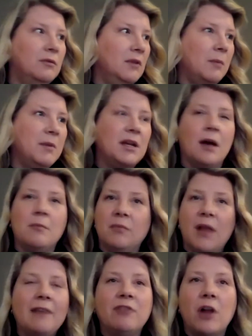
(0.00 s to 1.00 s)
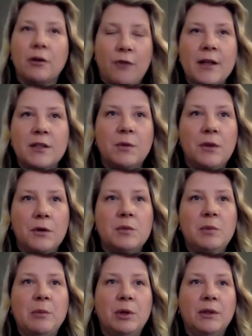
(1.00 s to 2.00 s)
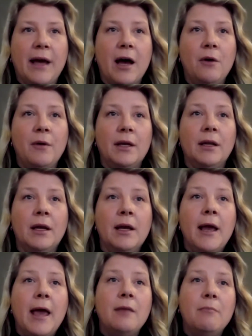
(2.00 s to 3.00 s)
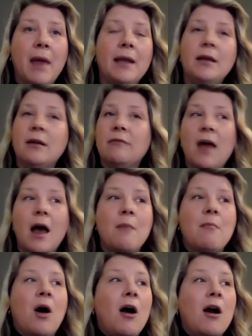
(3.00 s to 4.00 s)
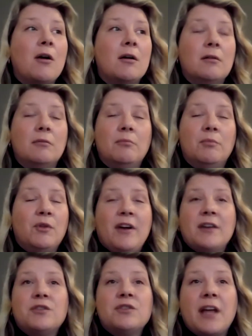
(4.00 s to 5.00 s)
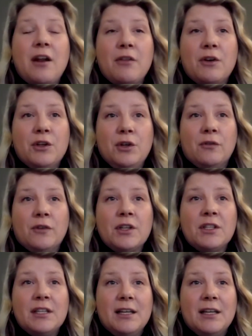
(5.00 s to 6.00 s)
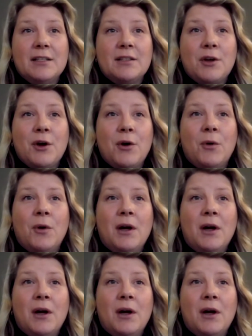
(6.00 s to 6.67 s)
I mean, I'm lifelong friends with those people now, and many of them are professors at other universities. So,